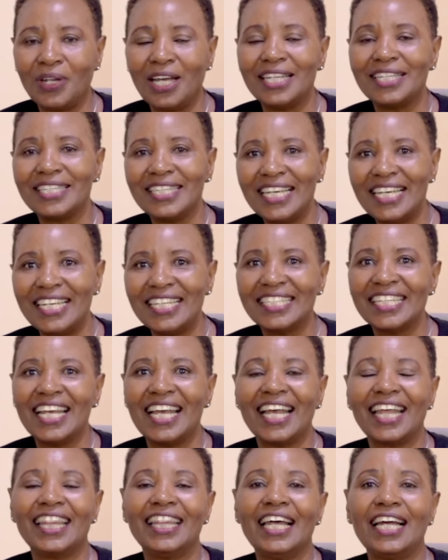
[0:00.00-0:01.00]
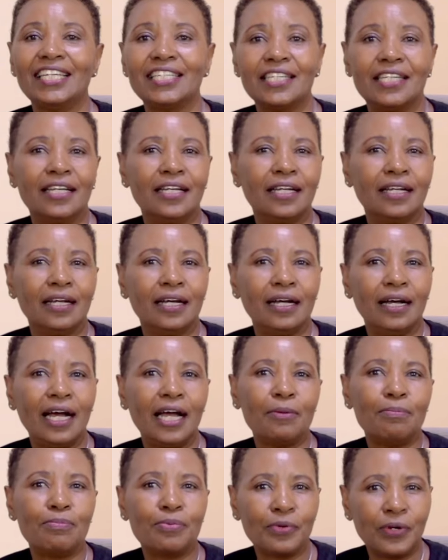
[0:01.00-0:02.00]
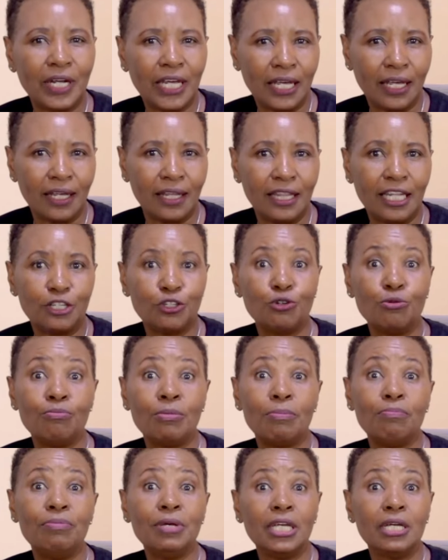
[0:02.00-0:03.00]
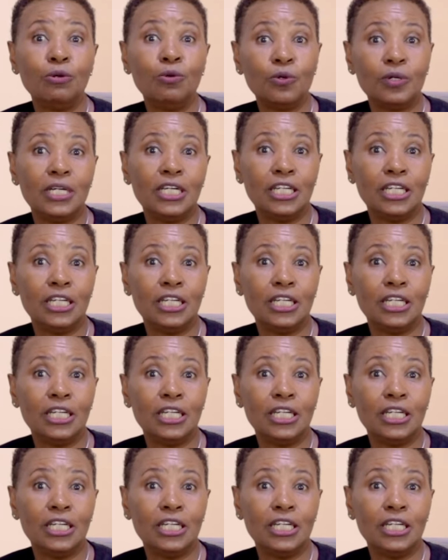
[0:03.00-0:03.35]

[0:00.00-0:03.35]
it says that I pray that you may be